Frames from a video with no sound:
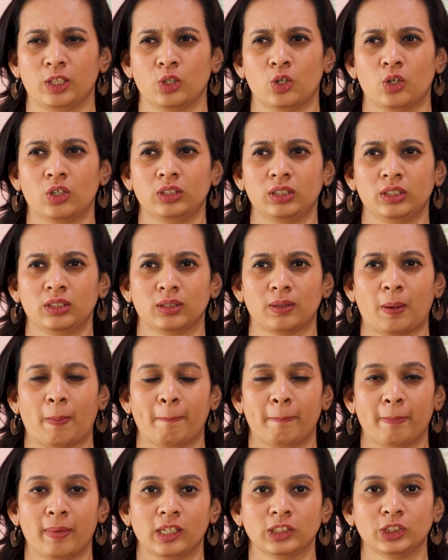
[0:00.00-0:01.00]
not
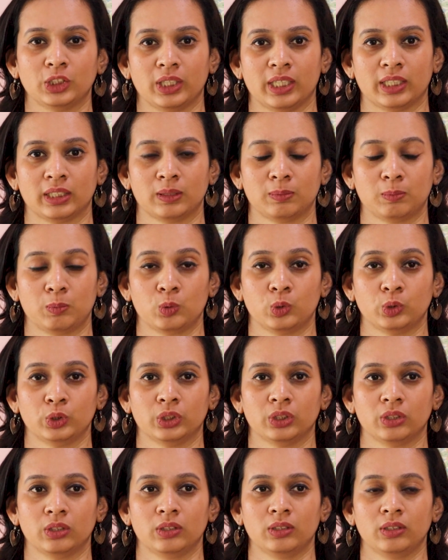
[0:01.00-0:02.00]
much
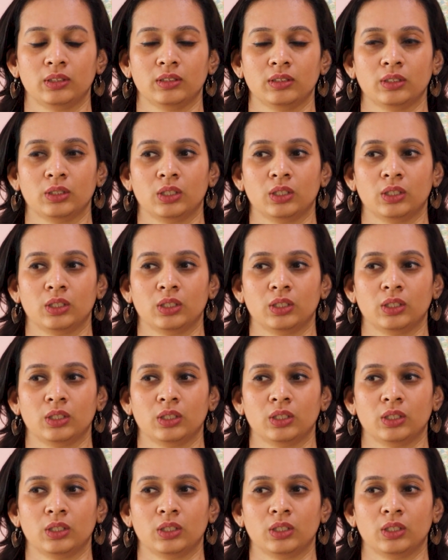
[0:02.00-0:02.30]
exposure